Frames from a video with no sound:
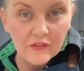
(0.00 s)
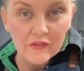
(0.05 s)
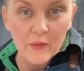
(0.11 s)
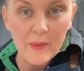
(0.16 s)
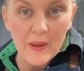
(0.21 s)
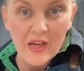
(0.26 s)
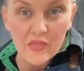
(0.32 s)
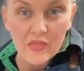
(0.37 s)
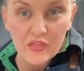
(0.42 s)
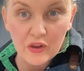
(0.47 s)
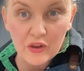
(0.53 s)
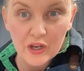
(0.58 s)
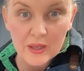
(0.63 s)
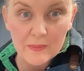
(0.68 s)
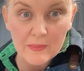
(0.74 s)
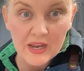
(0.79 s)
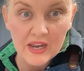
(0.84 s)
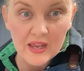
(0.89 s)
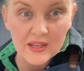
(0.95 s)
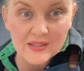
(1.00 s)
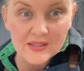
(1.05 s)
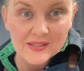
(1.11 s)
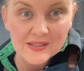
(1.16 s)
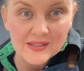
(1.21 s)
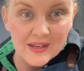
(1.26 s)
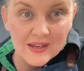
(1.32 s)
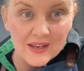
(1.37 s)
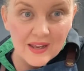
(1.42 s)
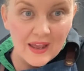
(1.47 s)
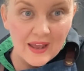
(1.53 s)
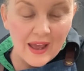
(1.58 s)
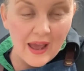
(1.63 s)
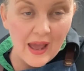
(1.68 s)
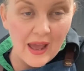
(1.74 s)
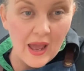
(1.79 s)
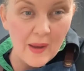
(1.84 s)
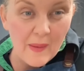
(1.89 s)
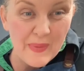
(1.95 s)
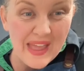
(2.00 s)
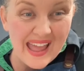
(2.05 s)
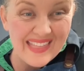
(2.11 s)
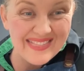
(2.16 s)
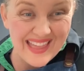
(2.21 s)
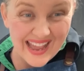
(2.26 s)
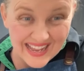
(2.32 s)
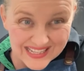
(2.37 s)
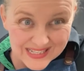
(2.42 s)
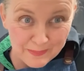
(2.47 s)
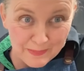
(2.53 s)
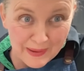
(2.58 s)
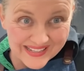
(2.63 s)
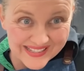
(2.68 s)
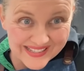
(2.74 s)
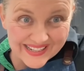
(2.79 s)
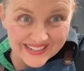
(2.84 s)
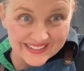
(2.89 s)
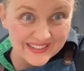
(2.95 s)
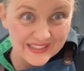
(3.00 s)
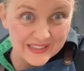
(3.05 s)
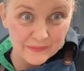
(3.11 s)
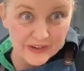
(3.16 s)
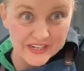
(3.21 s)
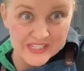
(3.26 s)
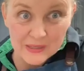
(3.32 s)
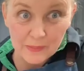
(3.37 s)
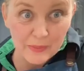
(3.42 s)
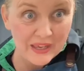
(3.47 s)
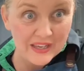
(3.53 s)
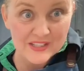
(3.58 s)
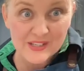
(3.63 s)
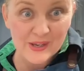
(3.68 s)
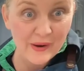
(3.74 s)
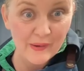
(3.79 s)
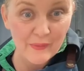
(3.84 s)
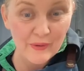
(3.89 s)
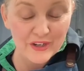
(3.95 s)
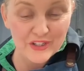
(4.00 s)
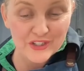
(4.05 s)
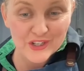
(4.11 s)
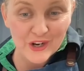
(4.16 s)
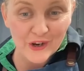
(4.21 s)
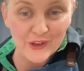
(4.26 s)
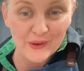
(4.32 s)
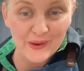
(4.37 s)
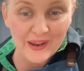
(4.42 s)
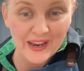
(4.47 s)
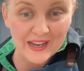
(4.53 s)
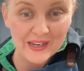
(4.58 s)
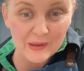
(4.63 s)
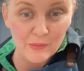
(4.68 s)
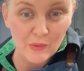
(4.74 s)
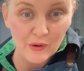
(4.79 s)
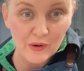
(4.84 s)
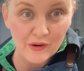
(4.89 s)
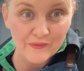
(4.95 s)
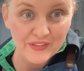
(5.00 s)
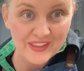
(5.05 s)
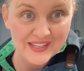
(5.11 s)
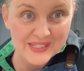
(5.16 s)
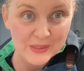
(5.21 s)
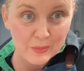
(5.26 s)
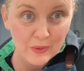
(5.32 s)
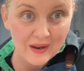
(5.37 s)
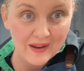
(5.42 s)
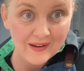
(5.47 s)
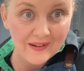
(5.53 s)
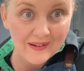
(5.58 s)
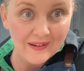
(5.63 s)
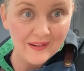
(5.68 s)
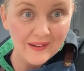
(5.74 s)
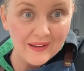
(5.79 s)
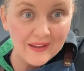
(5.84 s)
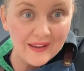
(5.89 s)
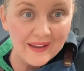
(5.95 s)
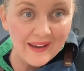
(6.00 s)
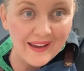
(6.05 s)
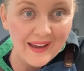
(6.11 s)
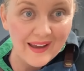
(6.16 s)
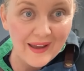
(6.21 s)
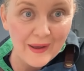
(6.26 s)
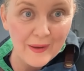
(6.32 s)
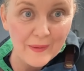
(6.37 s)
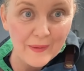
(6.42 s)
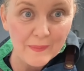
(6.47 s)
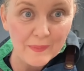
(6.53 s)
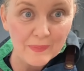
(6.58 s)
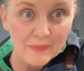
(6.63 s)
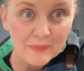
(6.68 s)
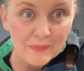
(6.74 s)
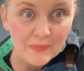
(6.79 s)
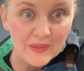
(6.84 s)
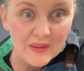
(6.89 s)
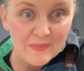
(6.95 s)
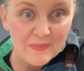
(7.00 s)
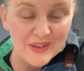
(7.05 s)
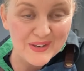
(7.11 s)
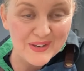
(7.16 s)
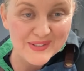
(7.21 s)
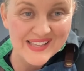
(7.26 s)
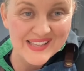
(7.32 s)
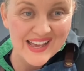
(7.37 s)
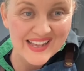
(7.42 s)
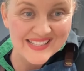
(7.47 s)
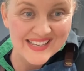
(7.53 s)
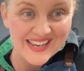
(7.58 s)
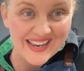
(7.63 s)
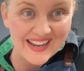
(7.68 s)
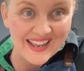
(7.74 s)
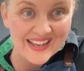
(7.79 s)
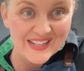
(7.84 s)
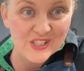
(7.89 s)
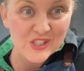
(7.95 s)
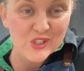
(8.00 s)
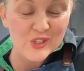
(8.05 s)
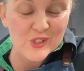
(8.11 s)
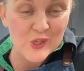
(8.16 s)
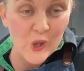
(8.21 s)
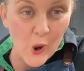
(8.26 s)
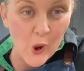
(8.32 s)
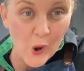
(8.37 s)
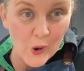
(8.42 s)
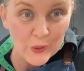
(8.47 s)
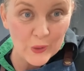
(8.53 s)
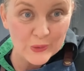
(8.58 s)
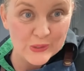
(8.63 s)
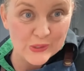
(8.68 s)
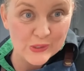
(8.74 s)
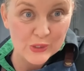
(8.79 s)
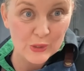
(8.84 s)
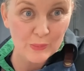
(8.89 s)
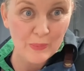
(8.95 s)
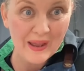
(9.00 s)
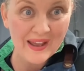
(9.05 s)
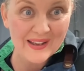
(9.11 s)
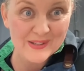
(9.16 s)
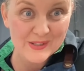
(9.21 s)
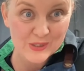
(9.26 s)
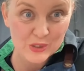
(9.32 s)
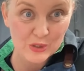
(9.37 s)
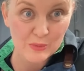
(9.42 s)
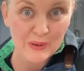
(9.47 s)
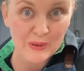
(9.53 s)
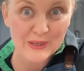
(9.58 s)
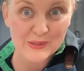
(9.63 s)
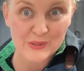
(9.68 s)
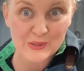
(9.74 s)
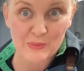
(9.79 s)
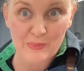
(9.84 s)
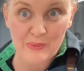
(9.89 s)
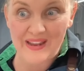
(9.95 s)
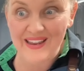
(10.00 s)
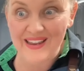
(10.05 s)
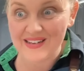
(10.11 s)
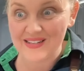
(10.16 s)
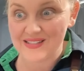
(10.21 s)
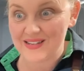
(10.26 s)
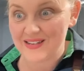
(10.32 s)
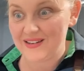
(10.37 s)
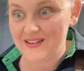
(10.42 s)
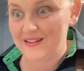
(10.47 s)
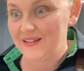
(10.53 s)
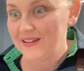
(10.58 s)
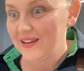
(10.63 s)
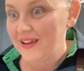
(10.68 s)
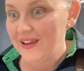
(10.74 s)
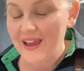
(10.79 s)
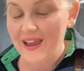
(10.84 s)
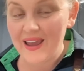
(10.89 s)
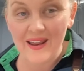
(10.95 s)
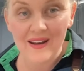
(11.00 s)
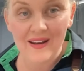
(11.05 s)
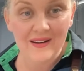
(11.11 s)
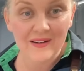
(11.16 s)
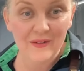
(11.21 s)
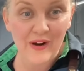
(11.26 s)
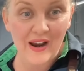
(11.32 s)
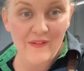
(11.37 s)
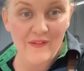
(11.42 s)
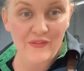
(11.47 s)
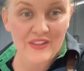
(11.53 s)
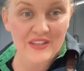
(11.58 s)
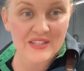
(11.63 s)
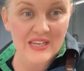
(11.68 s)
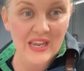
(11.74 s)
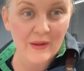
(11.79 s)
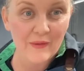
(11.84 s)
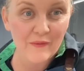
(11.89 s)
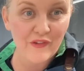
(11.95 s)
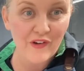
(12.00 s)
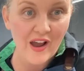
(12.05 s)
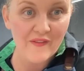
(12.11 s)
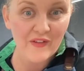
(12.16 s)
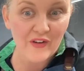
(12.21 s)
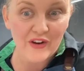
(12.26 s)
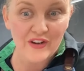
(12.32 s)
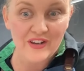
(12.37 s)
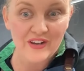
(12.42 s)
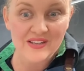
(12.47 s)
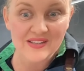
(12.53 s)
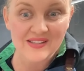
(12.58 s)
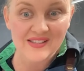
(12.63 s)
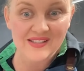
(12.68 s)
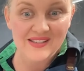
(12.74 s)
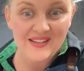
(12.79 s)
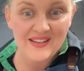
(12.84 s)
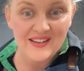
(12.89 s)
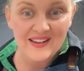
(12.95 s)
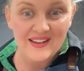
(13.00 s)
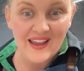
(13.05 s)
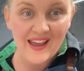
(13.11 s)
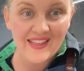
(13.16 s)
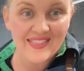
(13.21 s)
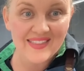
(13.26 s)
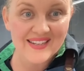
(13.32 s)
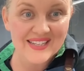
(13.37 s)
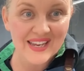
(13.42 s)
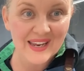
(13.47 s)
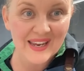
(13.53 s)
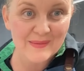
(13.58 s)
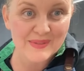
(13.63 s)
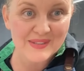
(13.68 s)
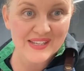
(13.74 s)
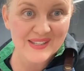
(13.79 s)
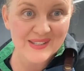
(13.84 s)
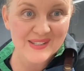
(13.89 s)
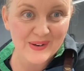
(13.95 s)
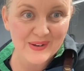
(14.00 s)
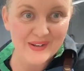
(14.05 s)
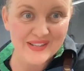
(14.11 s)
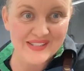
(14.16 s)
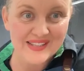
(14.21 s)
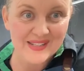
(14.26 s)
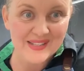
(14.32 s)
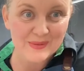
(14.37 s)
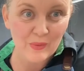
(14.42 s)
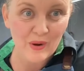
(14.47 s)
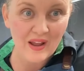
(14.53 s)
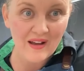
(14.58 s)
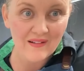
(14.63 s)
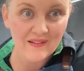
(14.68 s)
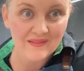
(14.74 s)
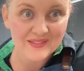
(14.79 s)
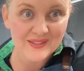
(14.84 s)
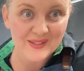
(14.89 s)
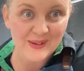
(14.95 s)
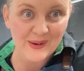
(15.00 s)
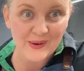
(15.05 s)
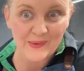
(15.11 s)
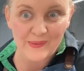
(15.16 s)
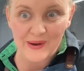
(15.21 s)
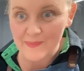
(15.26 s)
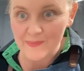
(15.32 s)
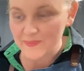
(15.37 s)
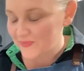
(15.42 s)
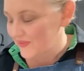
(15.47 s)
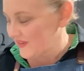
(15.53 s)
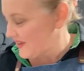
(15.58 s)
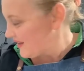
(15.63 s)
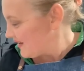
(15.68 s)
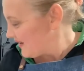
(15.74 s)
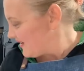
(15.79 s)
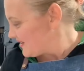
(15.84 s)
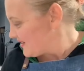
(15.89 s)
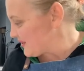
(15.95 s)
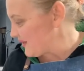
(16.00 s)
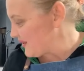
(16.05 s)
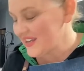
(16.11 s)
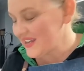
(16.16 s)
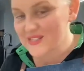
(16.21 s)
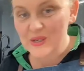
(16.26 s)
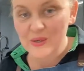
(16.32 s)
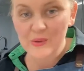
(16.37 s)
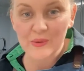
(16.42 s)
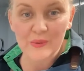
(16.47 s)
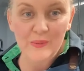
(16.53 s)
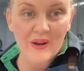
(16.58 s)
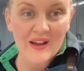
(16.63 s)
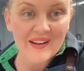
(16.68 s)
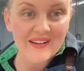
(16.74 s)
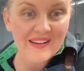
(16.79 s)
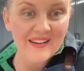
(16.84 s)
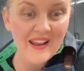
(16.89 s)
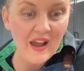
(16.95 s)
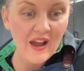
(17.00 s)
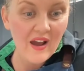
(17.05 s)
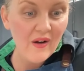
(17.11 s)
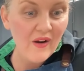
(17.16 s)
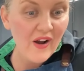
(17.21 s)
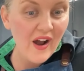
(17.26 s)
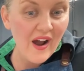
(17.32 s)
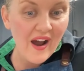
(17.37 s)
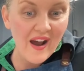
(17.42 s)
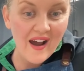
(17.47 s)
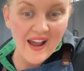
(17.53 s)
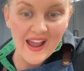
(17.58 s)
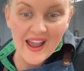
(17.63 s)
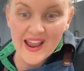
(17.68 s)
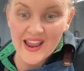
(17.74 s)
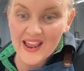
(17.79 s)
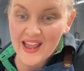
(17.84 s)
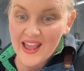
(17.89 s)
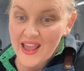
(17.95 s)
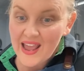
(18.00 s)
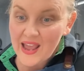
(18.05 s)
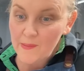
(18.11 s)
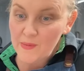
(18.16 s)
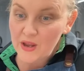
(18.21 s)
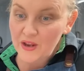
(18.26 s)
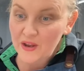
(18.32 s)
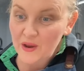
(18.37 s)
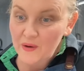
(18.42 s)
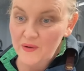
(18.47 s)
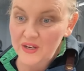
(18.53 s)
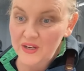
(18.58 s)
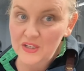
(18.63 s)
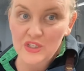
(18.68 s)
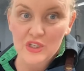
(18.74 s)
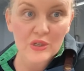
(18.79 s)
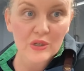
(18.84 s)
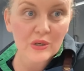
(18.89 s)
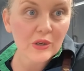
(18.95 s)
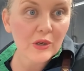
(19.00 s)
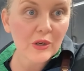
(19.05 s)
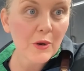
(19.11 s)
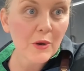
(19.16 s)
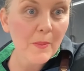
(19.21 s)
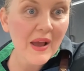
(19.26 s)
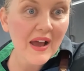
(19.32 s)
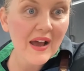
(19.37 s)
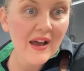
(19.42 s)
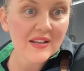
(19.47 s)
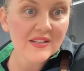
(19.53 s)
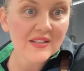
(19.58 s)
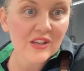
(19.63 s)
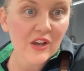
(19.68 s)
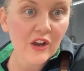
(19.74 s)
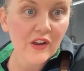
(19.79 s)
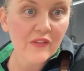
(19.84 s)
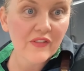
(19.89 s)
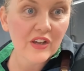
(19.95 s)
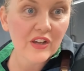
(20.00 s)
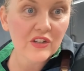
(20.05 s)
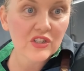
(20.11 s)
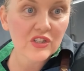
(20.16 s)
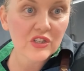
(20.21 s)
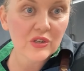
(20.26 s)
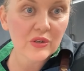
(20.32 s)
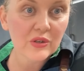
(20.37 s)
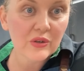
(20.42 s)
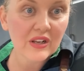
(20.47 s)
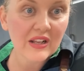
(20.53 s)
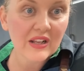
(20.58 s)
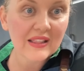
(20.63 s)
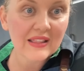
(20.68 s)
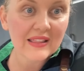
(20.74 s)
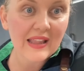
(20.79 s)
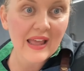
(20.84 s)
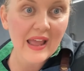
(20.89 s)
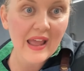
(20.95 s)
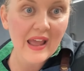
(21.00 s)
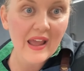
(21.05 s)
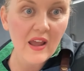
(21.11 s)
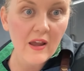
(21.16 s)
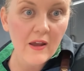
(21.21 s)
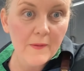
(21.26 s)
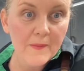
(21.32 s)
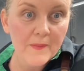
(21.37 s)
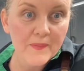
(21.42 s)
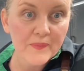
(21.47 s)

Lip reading: for about 30 minutes. And that's basically the recipe. So I won't show you any more of this one, because that's it. It's so super, super, super easy, and great for the TM5 owners and the TM6 owners as well. So that's a good one. Now I am going to pass over to Claire,